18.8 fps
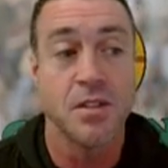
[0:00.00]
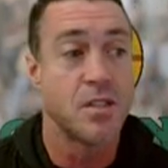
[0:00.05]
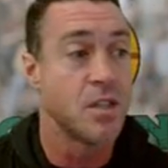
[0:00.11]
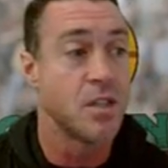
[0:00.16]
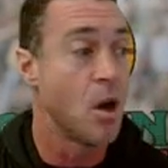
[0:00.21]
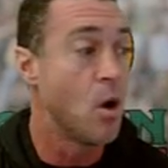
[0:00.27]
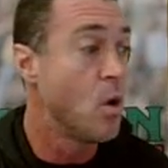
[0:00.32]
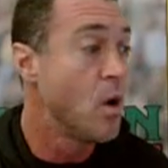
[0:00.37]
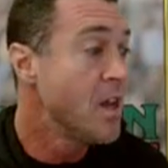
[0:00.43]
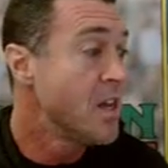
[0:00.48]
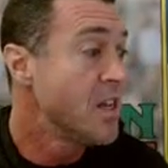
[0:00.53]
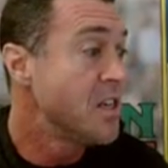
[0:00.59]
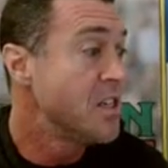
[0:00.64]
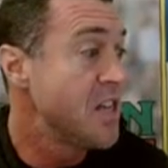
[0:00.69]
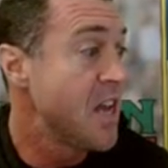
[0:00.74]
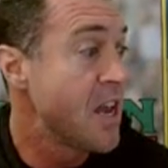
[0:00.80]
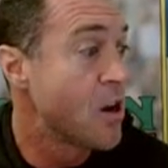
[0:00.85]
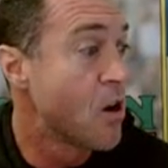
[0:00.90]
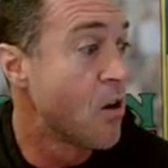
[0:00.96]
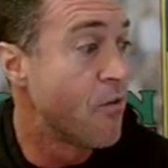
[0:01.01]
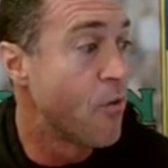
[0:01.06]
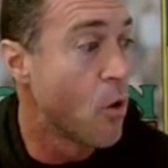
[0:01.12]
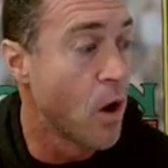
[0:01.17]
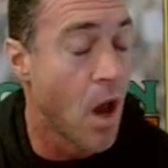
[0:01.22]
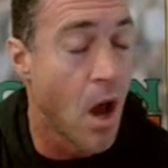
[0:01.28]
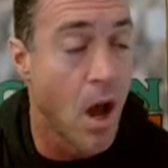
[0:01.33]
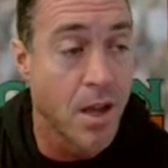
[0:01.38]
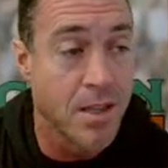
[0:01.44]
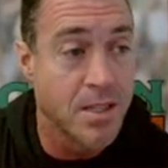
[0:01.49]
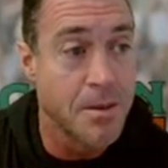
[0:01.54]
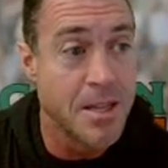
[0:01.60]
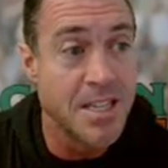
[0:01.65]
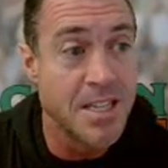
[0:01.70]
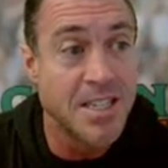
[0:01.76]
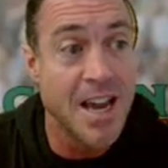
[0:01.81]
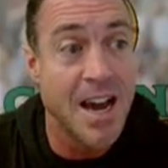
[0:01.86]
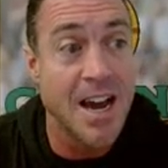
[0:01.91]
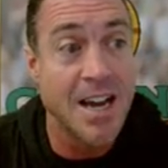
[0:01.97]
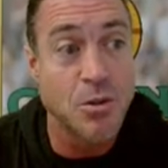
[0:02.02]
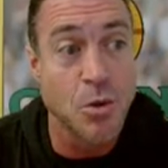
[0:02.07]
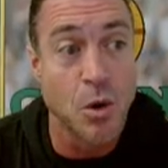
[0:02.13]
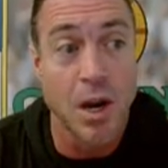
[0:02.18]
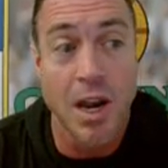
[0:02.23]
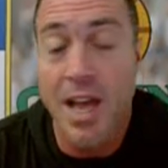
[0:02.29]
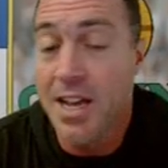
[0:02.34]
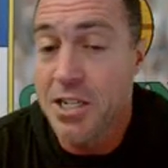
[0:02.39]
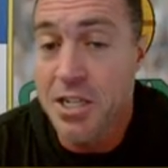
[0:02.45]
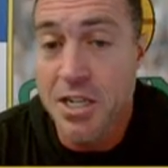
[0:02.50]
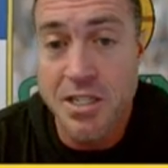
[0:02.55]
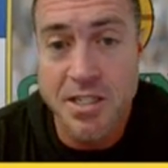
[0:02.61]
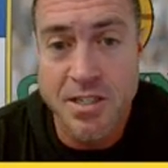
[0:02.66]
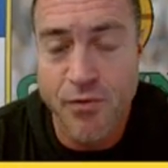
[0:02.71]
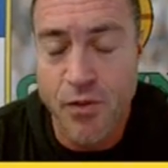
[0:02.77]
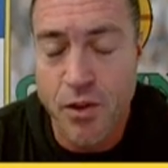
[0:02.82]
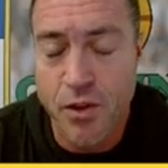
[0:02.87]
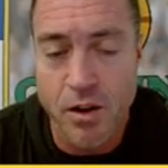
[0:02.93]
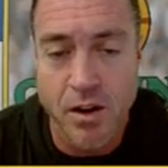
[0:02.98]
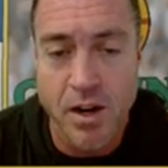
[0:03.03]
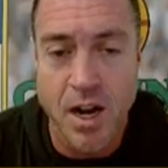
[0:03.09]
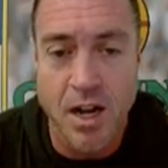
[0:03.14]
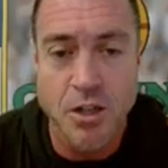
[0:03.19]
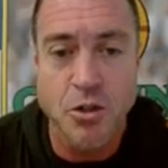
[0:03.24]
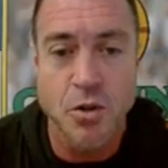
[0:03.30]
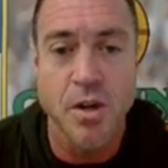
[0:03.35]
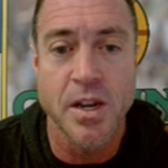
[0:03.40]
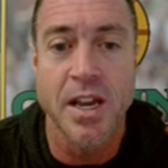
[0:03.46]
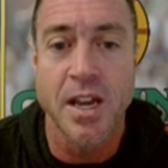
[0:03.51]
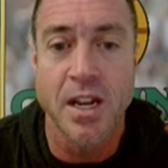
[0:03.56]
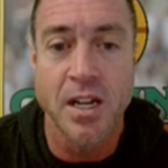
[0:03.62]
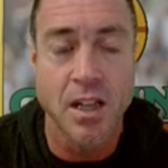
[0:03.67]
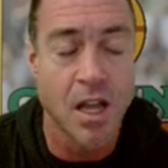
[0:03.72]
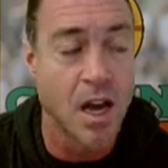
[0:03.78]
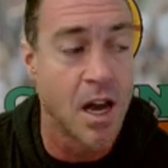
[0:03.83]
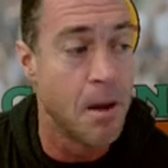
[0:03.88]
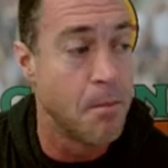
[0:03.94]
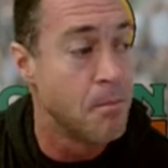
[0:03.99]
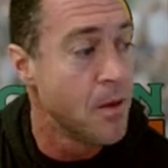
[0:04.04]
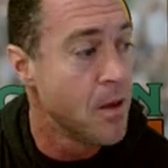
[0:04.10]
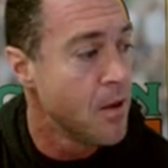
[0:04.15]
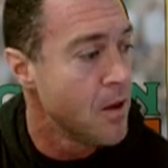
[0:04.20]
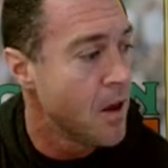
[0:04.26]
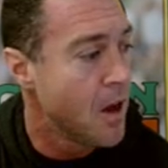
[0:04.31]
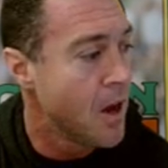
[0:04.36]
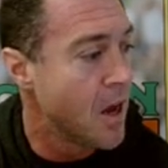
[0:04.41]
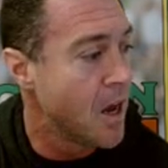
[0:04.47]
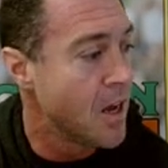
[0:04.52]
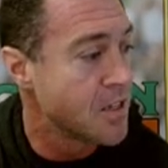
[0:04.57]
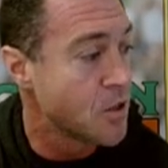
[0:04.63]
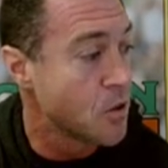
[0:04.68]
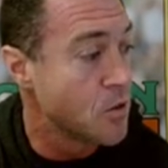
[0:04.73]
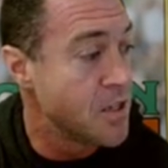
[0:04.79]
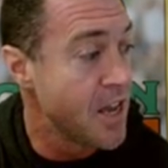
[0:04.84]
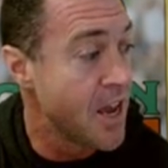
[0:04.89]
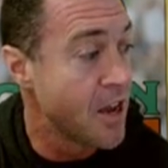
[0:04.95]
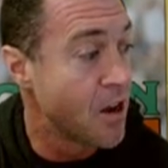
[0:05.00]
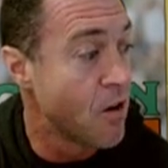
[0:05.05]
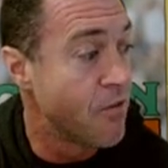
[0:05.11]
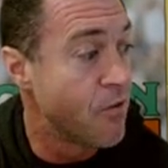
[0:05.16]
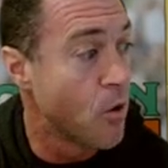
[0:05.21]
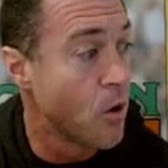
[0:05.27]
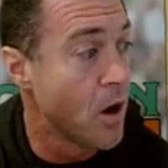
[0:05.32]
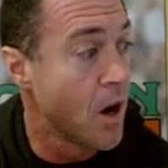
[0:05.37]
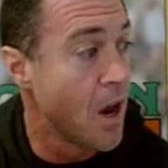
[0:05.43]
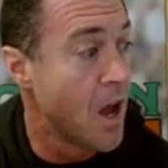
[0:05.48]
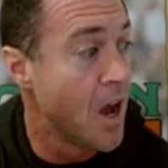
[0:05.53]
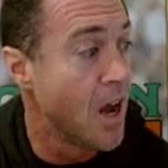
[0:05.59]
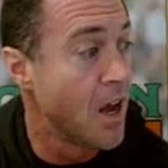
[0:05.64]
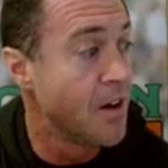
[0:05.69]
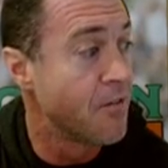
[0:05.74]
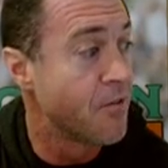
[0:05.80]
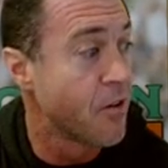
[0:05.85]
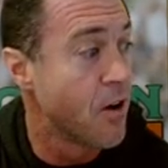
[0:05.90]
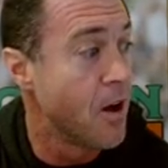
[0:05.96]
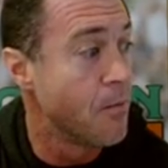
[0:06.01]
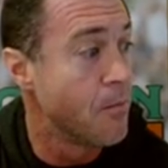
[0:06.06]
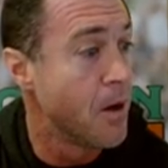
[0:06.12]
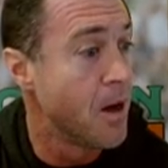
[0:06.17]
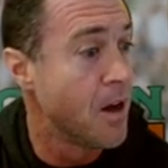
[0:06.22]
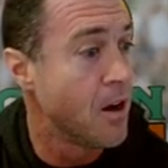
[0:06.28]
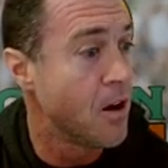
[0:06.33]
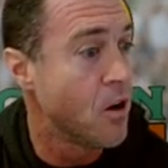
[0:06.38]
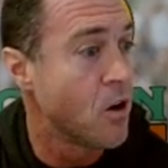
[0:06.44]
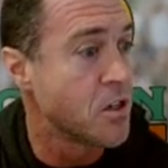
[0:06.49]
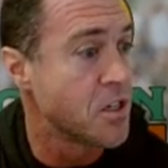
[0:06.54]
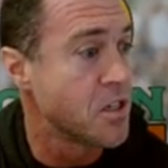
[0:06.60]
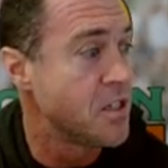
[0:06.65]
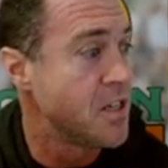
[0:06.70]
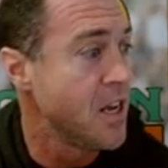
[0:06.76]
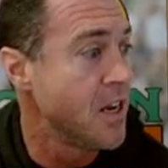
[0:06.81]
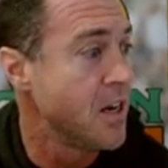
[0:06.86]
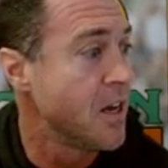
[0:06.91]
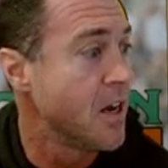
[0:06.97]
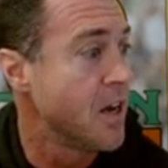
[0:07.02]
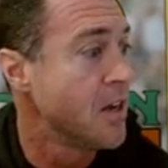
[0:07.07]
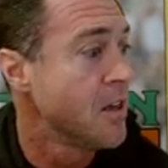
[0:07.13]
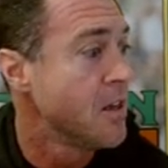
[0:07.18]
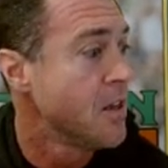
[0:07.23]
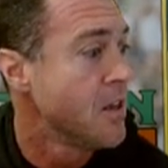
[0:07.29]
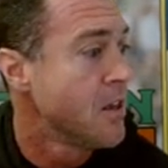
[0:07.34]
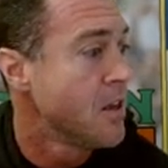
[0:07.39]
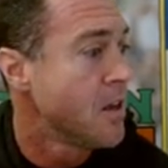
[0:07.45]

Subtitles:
And so Diego Forlan, some of these guys are legends for their country and club. So Diego Forlan from Argentina.